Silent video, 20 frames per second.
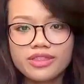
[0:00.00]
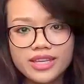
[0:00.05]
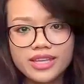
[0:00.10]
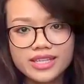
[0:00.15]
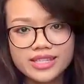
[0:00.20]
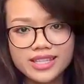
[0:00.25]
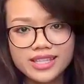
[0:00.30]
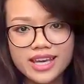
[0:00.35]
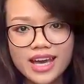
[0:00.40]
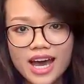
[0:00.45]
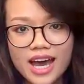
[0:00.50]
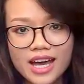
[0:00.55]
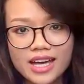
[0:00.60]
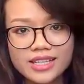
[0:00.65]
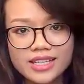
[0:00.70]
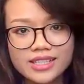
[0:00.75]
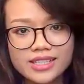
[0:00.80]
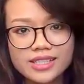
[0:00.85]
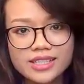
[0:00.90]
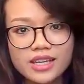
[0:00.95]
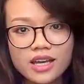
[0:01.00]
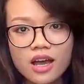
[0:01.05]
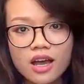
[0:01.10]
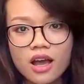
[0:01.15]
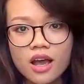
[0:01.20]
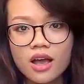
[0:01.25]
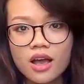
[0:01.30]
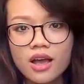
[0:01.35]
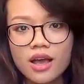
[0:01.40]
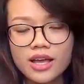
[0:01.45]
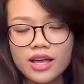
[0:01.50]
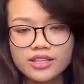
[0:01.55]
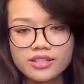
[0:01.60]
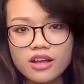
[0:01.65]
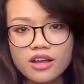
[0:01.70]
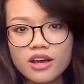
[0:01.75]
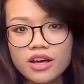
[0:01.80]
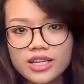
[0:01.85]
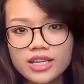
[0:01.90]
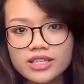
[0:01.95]
these guys, as
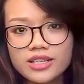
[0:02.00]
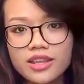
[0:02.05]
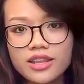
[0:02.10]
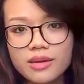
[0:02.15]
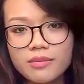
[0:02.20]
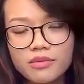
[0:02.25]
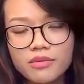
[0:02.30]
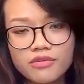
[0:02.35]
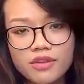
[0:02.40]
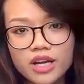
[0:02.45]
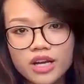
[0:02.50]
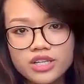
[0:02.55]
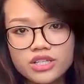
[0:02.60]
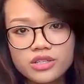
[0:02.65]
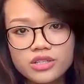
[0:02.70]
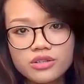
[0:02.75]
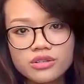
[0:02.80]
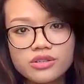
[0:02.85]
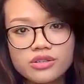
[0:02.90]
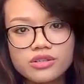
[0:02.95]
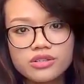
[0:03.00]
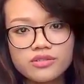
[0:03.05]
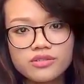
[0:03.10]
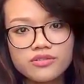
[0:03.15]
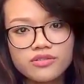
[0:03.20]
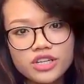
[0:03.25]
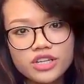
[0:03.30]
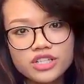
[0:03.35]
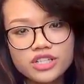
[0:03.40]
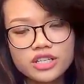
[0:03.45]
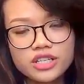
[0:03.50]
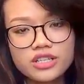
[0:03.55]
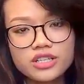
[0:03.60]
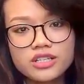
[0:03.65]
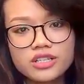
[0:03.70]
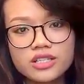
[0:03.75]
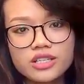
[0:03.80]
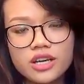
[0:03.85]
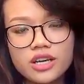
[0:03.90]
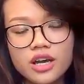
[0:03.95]
long as they provide you the
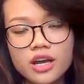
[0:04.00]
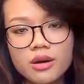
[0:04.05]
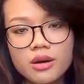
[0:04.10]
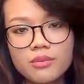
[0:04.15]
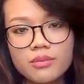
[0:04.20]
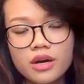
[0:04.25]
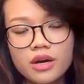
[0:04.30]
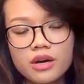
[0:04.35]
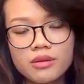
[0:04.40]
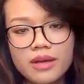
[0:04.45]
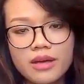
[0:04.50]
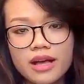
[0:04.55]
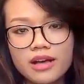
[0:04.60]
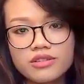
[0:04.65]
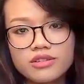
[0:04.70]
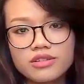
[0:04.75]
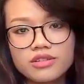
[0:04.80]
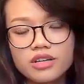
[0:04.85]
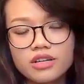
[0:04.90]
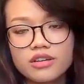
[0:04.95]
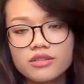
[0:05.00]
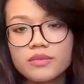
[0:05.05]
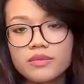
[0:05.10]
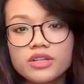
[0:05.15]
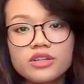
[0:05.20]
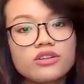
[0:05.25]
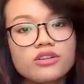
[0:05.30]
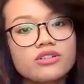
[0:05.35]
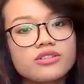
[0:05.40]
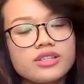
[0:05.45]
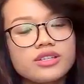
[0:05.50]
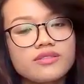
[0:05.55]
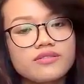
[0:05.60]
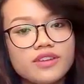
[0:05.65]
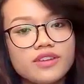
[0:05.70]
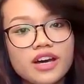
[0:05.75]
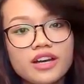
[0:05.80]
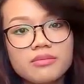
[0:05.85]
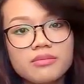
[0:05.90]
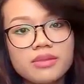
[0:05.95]
sufficient amount of minerals and
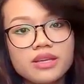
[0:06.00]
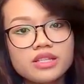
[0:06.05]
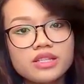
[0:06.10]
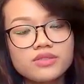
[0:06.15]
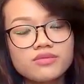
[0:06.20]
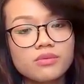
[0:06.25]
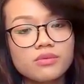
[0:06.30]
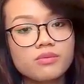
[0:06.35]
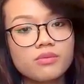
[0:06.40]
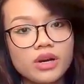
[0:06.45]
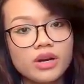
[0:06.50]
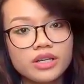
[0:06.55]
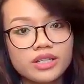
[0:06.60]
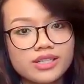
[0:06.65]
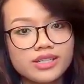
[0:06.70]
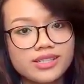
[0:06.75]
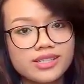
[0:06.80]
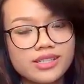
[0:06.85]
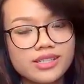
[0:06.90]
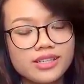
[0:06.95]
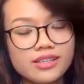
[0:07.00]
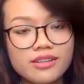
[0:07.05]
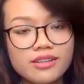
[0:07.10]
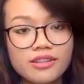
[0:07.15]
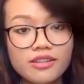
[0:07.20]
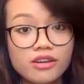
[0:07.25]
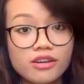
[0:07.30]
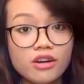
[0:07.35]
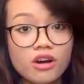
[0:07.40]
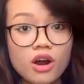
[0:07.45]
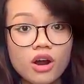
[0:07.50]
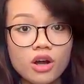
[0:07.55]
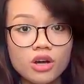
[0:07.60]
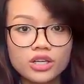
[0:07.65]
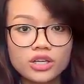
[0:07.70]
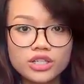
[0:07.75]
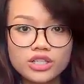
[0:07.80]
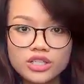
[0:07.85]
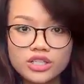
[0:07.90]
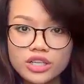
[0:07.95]
vitamins for pregnancy, they are all
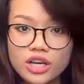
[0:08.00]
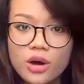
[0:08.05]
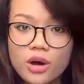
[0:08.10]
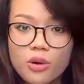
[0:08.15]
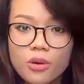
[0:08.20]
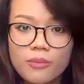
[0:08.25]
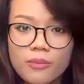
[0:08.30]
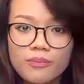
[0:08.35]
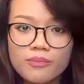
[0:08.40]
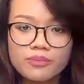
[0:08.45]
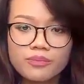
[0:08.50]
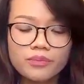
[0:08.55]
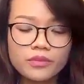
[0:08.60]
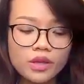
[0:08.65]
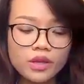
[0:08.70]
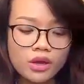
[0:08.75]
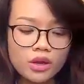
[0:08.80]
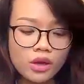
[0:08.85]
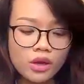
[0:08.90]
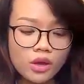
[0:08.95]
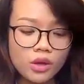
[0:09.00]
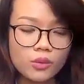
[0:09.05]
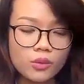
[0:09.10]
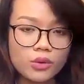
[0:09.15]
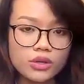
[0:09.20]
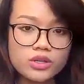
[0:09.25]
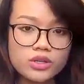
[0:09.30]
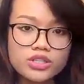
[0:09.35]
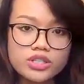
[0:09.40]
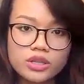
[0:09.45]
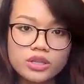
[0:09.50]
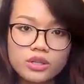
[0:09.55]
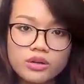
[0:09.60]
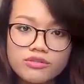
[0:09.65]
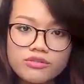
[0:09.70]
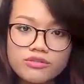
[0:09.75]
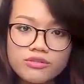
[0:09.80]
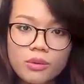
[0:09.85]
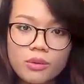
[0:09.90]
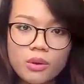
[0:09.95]
good to go. What you should look
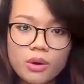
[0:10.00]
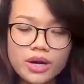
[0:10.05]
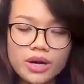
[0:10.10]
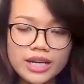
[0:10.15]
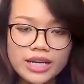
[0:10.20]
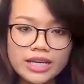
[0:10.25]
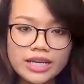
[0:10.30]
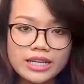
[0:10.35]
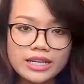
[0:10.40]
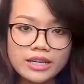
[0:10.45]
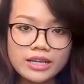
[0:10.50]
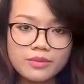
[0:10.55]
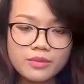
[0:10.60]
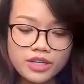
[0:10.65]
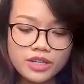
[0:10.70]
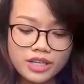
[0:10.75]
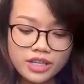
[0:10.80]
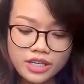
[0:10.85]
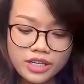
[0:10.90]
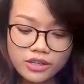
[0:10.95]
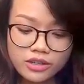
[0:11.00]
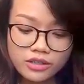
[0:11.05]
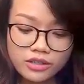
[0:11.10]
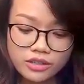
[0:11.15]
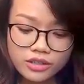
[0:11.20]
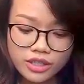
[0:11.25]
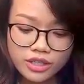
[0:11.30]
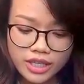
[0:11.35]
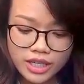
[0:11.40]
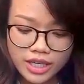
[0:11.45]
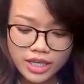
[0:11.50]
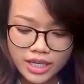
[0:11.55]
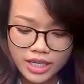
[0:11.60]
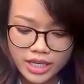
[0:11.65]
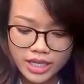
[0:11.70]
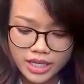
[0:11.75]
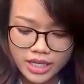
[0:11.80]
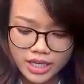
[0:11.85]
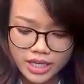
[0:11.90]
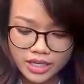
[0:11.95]
for in a prenatal
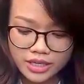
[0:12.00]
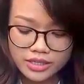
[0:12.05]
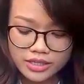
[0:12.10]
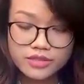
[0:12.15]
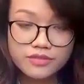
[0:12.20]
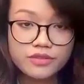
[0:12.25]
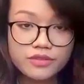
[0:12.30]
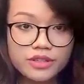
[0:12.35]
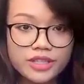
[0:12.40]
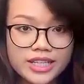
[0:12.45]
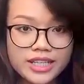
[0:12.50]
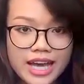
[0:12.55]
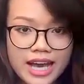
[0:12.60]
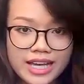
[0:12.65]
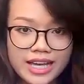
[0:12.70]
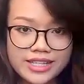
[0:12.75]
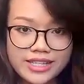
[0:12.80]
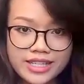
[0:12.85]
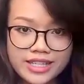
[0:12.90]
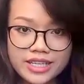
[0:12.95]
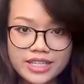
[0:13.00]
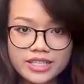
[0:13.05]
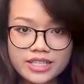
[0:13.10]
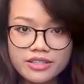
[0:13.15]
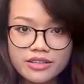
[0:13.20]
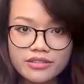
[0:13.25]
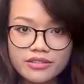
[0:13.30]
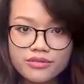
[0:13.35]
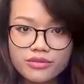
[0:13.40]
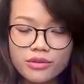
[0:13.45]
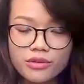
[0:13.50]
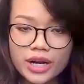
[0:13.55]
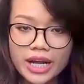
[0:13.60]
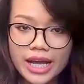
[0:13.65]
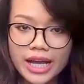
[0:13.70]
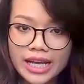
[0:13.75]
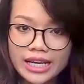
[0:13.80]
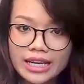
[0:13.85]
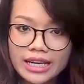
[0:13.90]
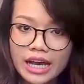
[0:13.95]
is folic acid for
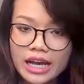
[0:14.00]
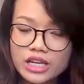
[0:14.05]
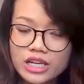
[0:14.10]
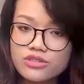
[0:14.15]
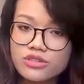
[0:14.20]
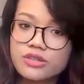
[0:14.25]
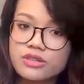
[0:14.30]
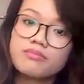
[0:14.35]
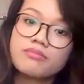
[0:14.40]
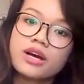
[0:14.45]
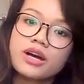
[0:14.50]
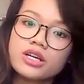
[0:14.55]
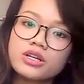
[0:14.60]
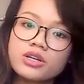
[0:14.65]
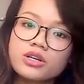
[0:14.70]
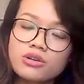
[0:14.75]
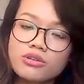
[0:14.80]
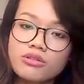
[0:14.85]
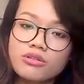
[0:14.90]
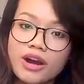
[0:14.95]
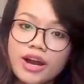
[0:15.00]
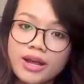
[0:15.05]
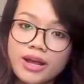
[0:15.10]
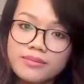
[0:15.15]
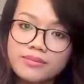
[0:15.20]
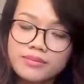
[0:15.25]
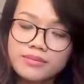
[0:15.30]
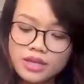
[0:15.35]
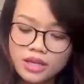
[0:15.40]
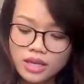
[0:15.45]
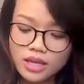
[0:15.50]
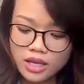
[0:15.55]
800 microgram,